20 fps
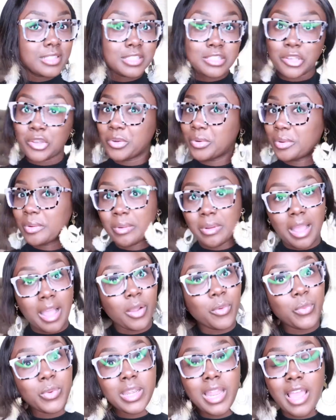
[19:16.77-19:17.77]
so i
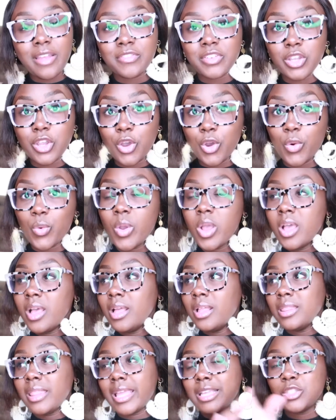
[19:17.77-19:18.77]
wouldn't have to go
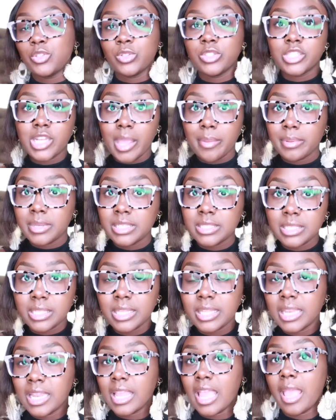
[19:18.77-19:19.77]
like to a japanese
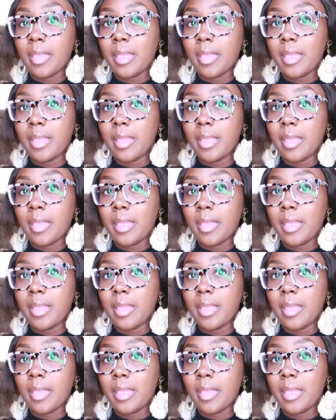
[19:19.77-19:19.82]
clinic